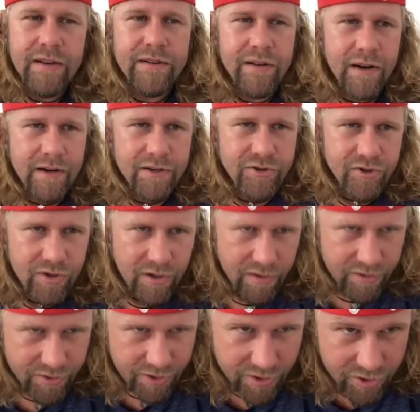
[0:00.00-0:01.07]

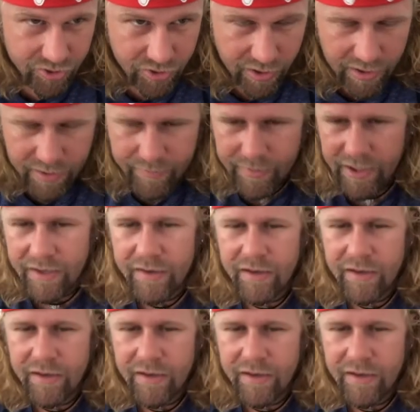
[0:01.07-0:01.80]
astronomy,